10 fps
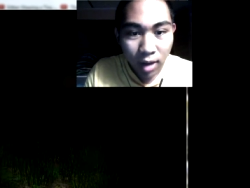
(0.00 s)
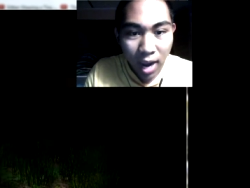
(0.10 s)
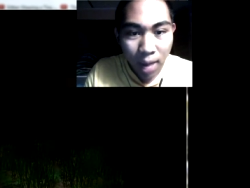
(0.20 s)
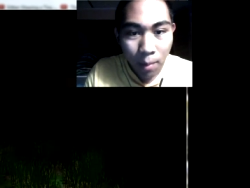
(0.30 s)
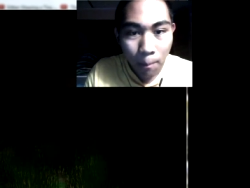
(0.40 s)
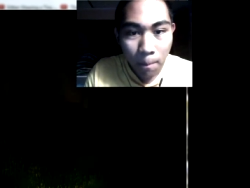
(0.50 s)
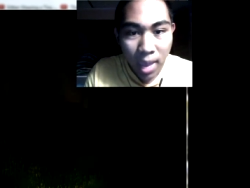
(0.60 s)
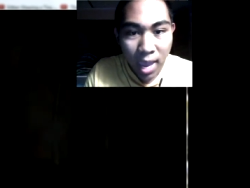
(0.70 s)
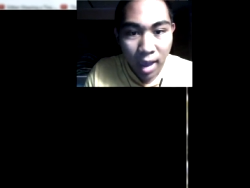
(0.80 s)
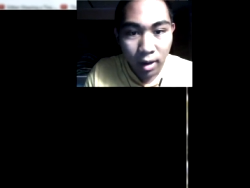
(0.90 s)
I'm a
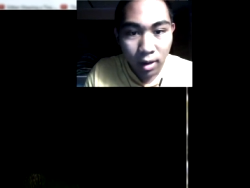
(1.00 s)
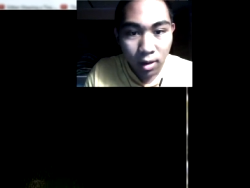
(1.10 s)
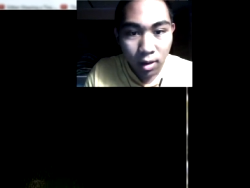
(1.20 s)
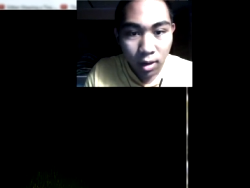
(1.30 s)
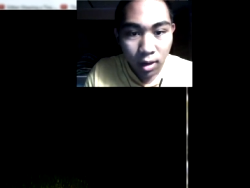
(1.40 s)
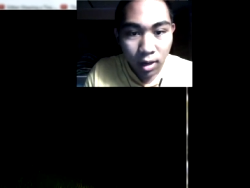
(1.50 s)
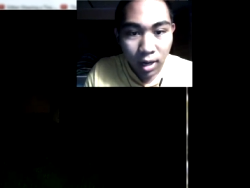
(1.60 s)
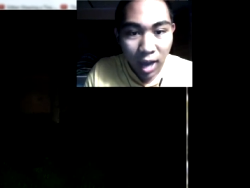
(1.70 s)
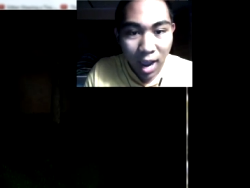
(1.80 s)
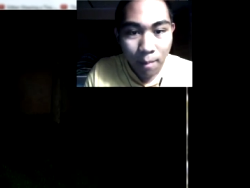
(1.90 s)
man.
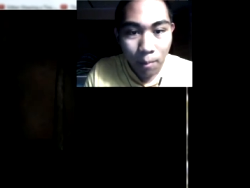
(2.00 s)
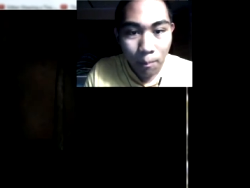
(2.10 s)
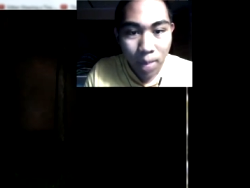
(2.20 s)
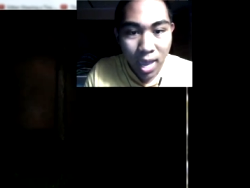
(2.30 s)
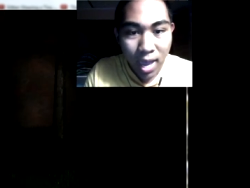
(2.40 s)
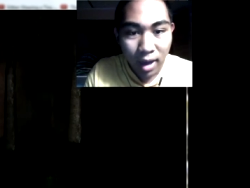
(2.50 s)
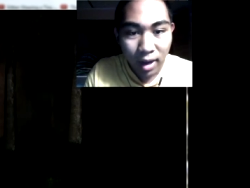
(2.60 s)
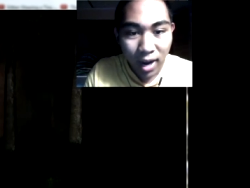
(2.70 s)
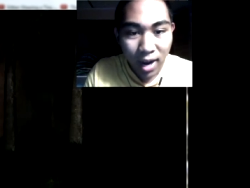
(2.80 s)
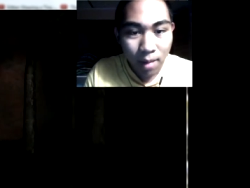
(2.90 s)
I'm a man.
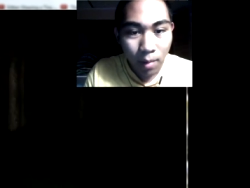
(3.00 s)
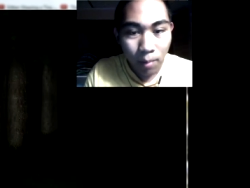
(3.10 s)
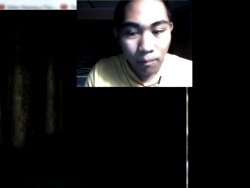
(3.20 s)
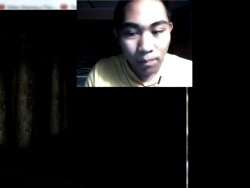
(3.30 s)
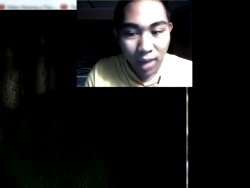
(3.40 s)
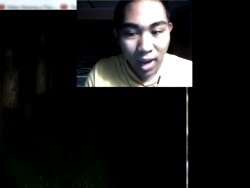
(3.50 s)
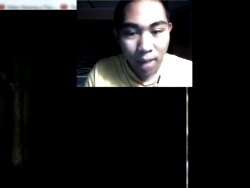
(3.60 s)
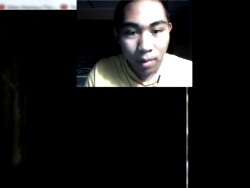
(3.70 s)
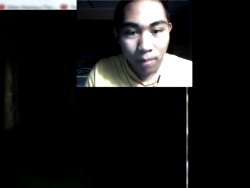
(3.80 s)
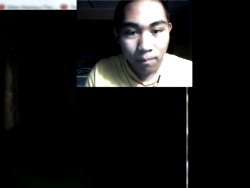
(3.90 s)
I am a I
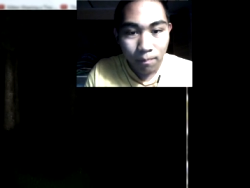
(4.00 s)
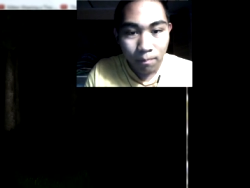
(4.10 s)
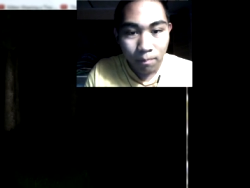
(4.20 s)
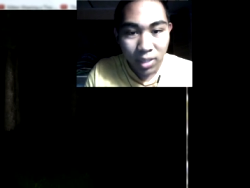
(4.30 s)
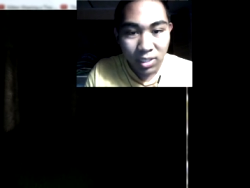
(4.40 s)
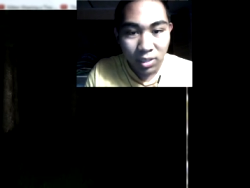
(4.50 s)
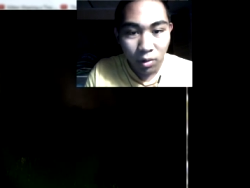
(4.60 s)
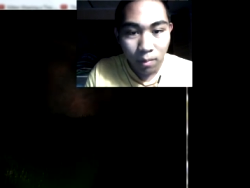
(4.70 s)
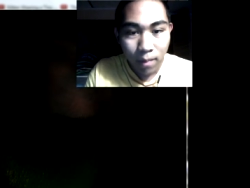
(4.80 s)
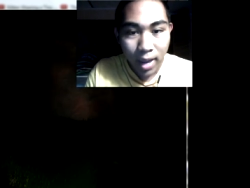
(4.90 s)
am a
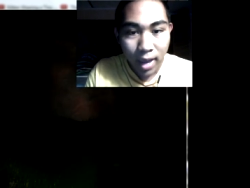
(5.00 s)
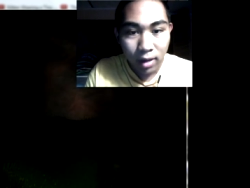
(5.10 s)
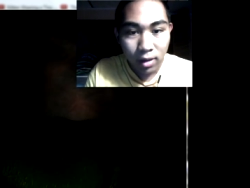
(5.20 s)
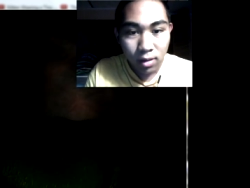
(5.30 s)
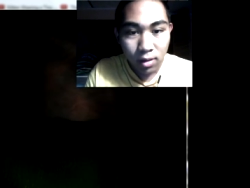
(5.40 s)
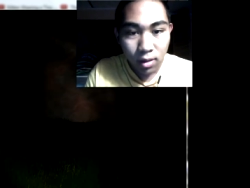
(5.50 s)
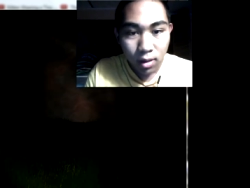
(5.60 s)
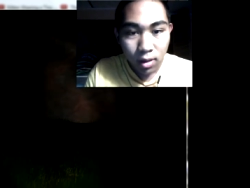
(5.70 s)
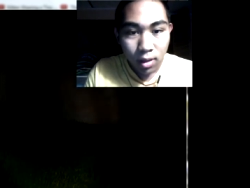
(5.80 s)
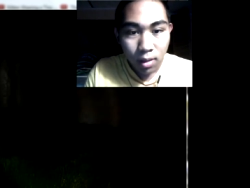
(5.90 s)
muscular man.
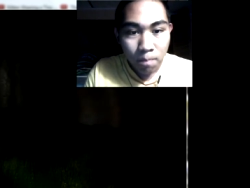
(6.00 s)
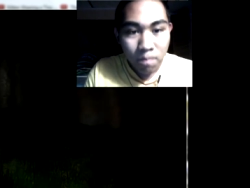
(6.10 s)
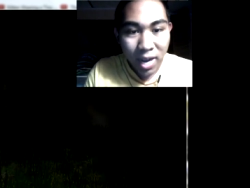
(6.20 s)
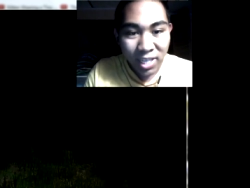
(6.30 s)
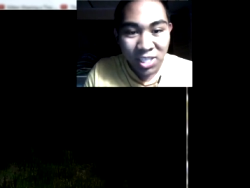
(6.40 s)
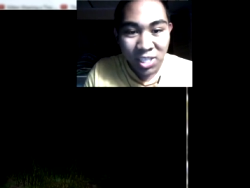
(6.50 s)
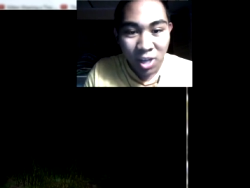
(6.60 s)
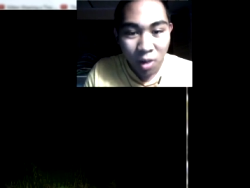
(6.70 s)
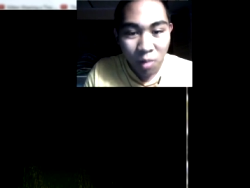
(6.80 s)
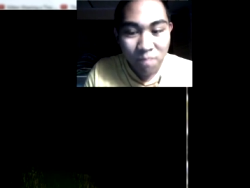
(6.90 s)

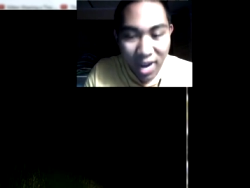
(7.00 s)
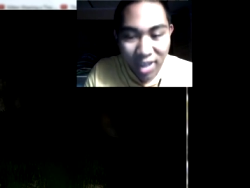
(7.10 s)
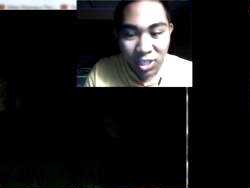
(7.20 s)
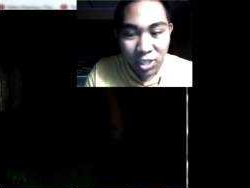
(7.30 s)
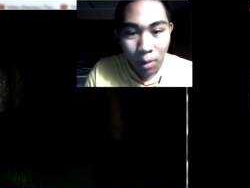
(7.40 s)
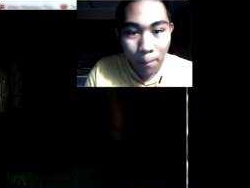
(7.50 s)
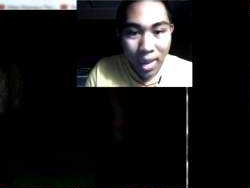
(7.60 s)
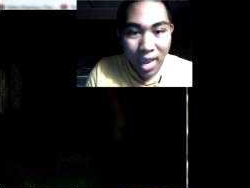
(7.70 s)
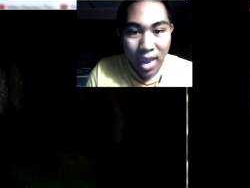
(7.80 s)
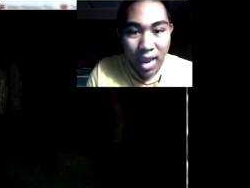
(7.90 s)
Macho, macho
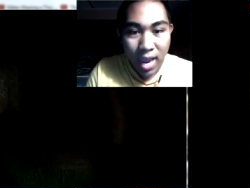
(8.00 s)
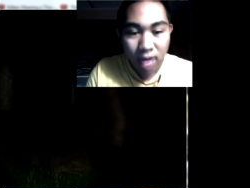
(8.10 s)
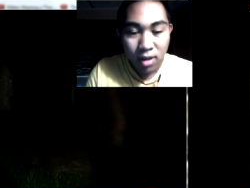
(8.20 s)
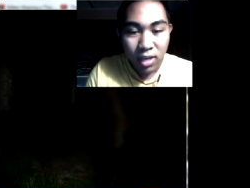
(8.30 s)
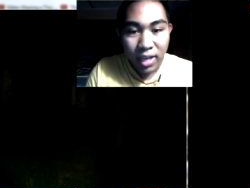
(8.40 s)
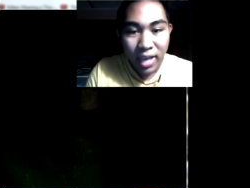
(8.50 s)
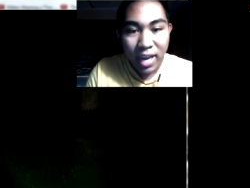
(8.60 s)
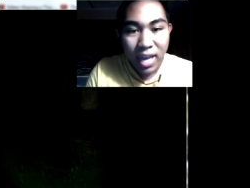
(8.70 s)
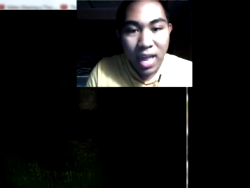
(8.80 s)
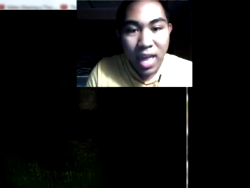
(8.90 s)
man.
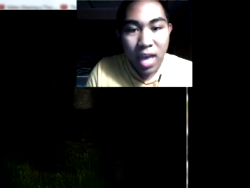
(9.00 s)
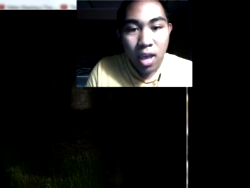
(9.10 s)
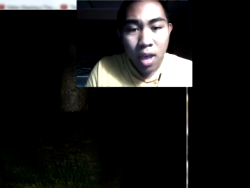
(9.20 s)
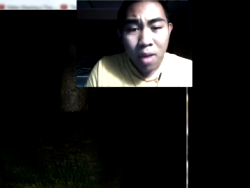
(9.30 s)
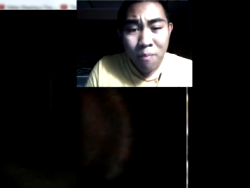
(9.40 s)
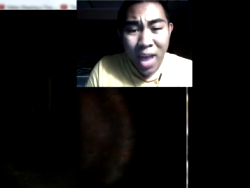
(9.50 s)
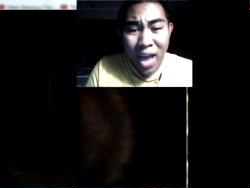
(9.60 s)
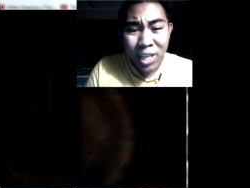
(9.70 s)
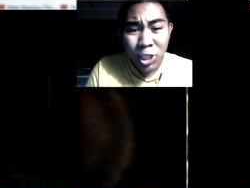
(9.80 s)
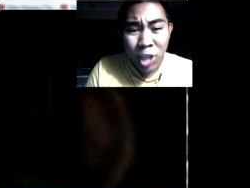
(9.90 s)

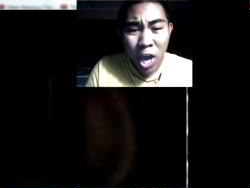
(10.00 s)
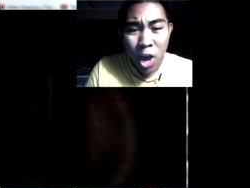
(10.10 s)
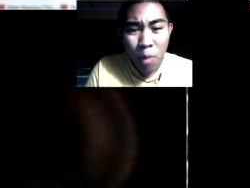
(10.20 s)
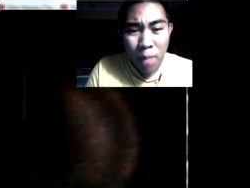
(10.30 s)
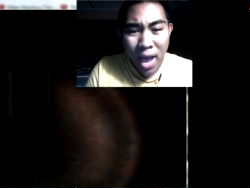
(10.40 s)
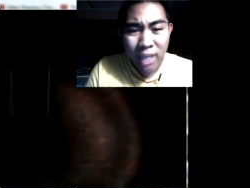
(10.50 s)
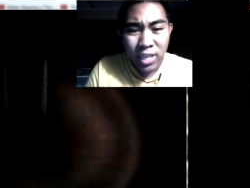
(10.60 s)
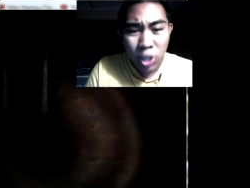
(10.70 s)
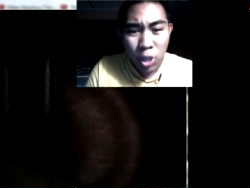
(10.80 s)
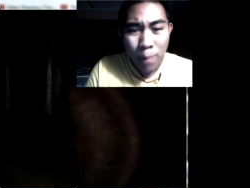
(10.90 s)
macho,
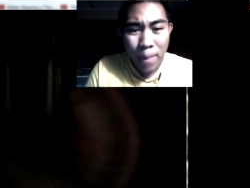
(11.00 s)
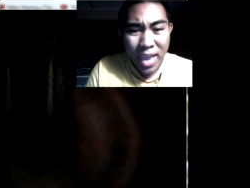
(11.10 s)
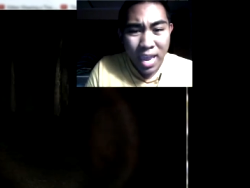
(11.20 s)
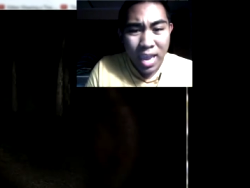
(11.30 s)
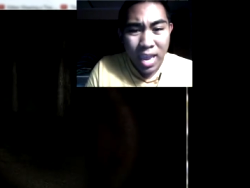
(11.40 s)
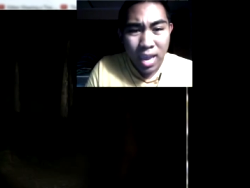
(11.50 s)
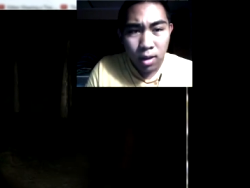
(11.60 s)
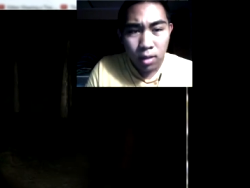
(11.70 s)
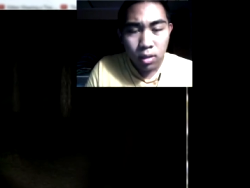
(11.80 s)
macho man.